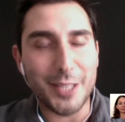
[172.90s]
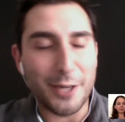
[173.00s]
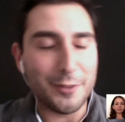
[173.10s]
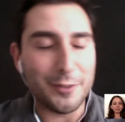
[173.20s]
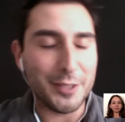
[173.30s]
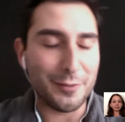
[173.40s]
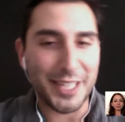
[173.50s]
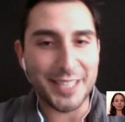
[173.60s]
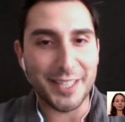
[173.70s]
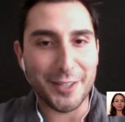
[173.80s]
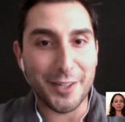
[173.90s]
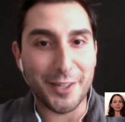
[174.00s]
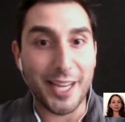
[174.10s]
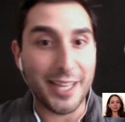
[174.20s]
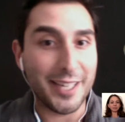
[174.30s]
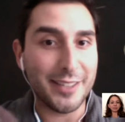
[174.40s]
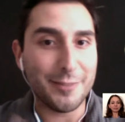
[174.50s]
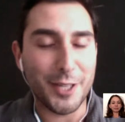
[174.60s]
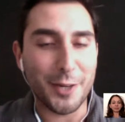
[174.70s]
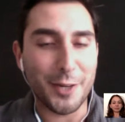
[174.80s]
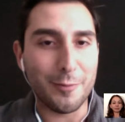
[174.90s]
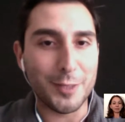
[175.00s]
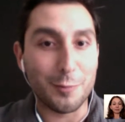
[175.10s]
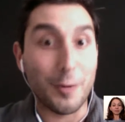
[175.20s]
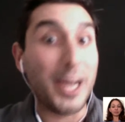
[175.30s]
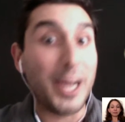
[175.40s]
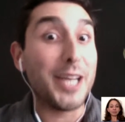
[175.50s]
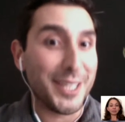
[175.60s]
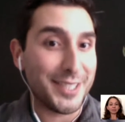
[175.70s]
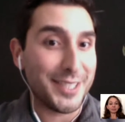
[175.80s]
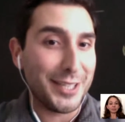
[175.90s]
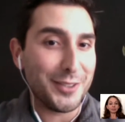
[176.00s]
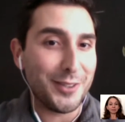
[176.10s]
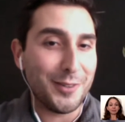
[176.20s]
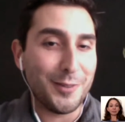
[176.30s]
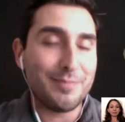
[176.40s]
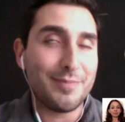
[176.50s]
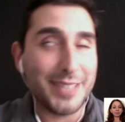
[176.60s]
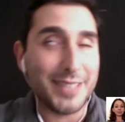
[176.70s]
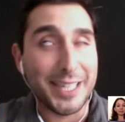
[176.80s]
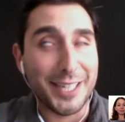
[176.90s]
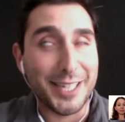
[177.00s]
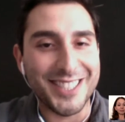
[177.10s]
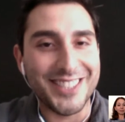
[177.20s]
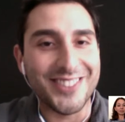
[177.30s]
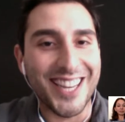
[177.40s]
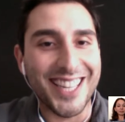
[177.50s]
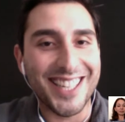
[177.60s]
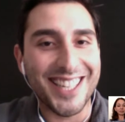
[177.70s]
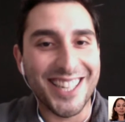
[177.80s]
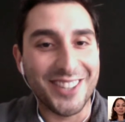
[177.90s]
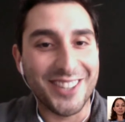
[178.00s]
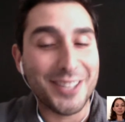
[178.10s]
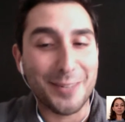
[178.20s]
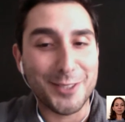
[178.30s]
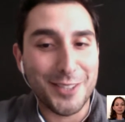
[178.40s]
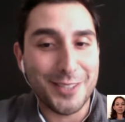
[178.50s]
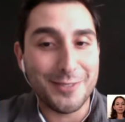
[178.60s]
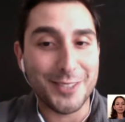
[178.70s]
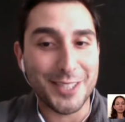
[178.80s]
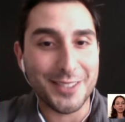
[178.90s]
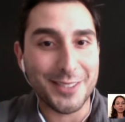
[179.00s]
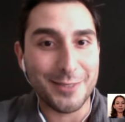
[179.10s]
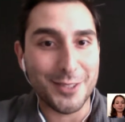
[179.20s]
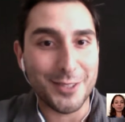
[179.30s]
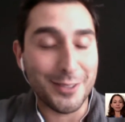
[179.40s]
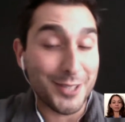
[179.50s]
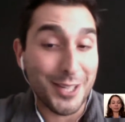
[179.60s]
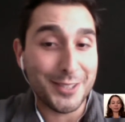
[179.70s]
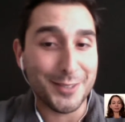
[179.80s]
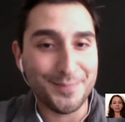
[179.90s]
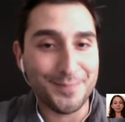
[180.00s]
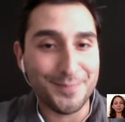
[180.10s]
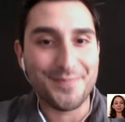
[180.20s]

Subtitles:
different things here and there, and I was randomly assigned technically to an Alzheimer's unit. It was awesome.